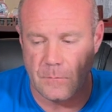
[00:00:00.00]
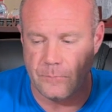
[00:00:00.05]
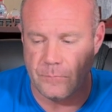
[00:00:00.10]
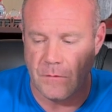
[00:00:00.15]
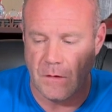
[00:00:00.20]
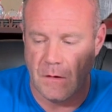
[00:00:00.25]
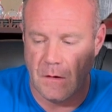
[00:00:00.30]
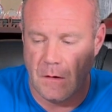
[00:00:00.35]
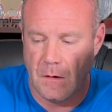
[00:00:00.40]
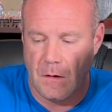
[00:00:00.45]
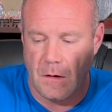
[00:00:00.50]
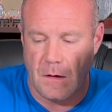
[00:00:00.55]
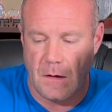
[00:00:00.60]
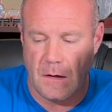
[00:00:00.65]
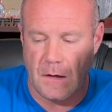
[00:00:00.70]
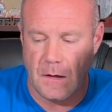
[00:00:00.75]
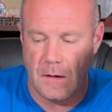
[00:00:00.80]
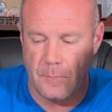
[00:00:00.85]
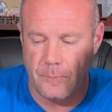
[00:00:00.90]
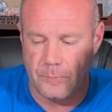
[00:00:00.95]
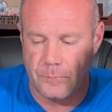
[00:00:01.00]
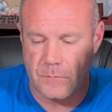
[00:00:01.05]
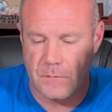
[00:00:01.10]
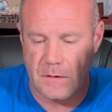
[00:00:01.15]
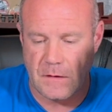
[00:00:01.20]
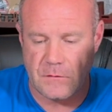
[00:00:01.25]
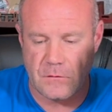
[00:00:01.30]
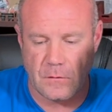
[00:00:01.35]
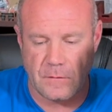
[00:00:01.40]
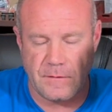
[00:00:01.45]
And so they
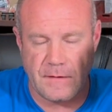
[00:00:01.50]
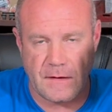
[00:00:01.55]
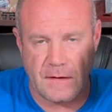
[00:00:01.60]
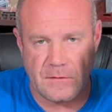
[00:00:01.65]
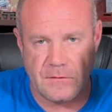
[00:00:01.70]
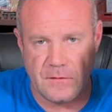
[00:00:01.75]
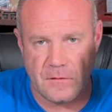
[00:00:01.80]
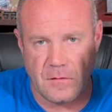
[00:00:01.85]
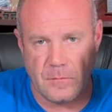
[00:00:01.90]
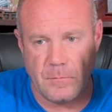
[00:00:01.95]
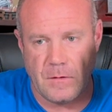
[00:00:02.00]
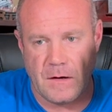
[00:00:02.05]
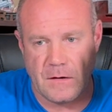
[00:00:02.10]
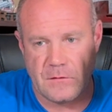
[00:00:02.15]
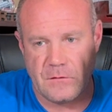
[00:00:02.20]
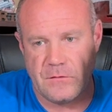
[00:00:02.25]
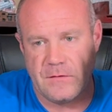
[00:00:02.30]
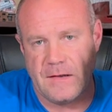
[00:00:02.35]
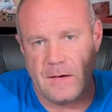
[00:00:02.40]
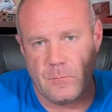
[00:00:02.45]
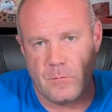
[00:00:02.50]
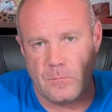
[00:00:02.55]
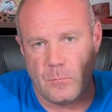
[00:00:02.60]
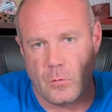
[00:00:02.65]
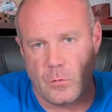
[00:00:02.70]
can sit on the box and stand up with more weight.